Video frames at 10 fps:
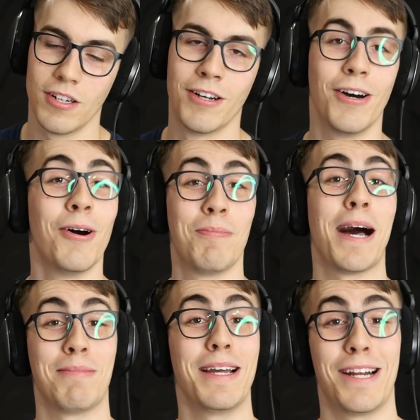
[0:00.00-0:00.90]

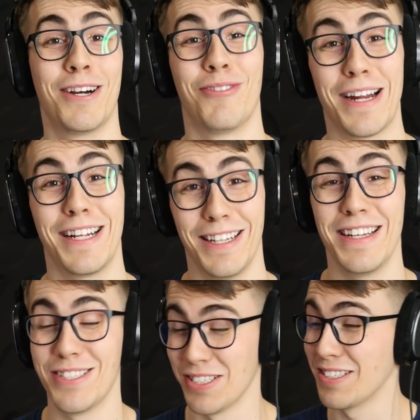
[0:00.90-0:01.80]
Obama-era
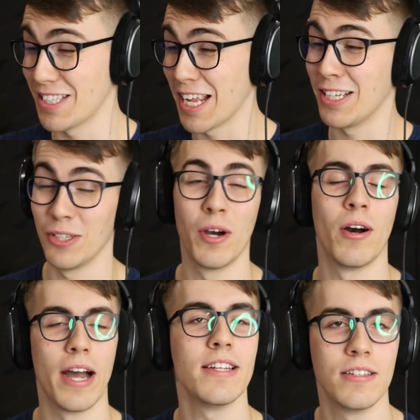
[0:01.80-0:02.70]
regulations, thank you.
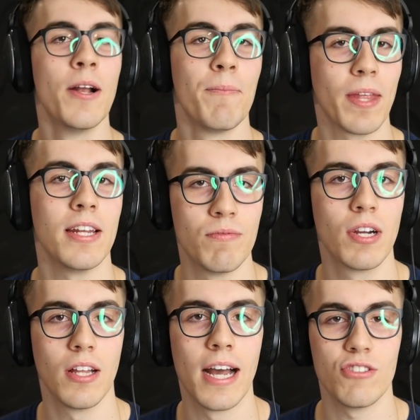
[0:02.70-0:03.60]
Oh, I didn't I didn't
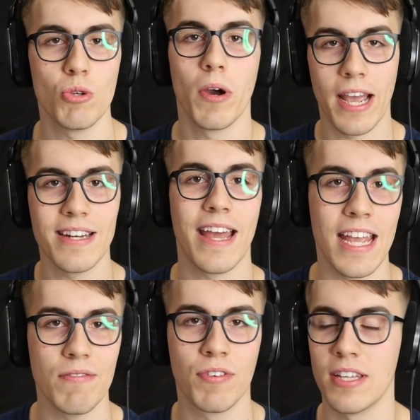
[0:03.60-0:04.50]
realize who I had to
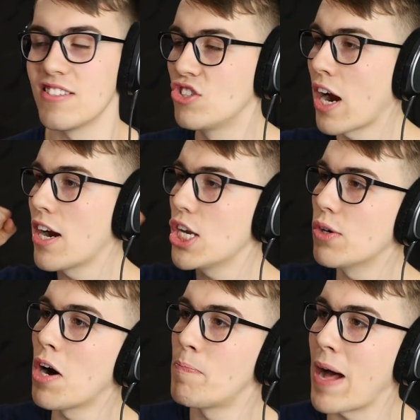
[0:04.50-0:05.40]
hate for this. Darn
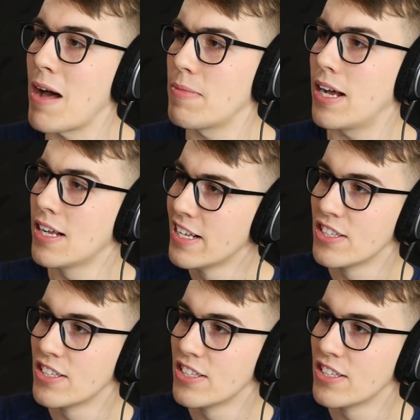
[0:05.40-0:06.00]
you, Obama!